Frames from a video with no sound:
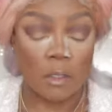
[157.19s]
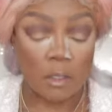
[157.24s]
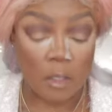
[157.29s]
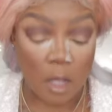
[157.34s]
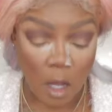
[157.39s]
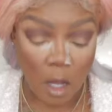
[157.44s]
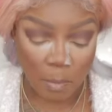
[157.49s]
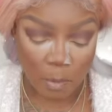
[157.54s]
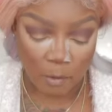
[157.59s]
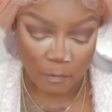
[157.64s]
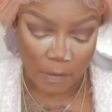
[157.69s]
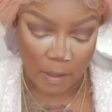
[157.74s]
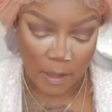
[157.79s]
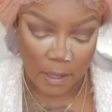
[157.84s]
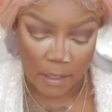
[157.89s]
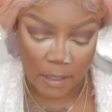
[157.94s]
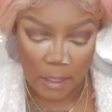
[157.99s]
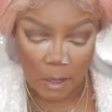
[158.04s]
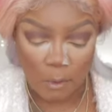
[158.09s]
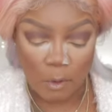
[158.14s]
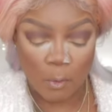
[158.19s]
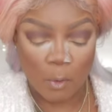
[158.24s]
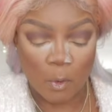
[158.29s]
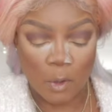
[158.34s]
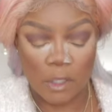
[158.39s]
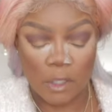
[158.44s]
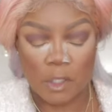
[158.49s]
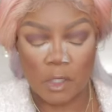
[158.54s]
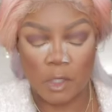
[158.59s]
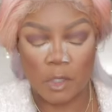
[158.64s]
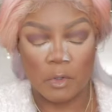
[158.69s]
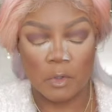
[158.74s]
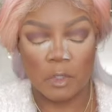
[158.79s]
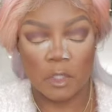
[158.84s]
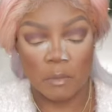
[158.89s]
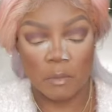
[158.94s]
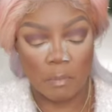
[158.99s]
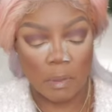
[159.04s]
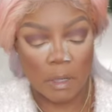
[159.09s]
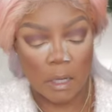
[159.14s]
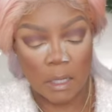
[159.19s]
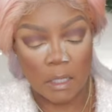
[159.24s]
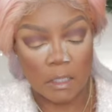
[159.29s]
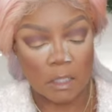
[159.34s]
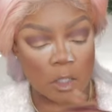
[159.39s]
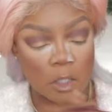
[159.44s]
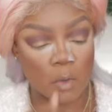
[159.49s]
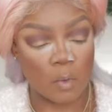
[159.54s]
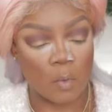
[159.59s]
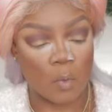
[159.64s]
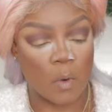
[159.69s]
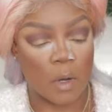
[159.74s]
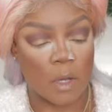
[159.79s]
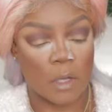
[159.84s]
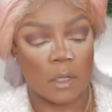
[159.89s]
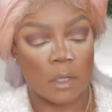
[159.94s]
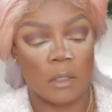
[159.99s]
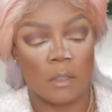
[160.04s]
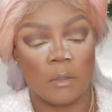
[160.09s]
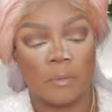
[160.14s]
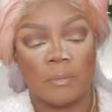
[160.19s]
top of that, now I'm going to use Plus One,